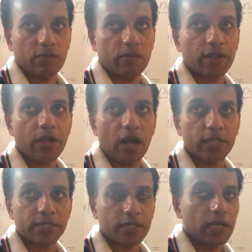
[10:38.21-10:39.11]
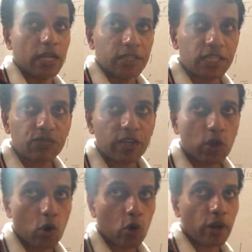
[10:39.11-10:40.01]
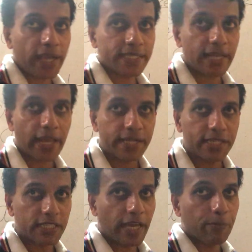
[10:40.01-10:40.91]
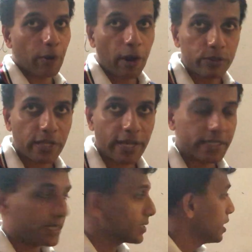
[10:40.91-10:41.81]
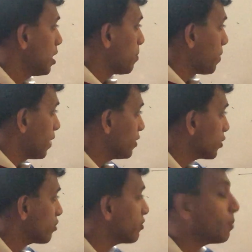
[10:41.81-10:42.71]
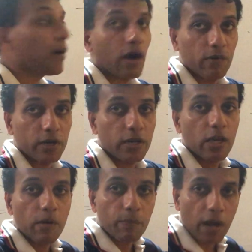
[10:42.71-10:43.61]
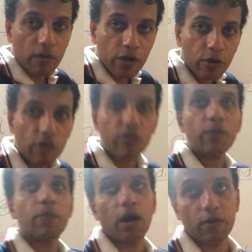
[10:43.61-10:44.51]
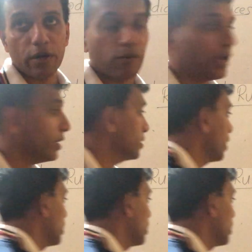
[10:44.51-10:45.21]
What is the answer? This we call, I say like this, I pronounce like this: power of a power, power of a power, right?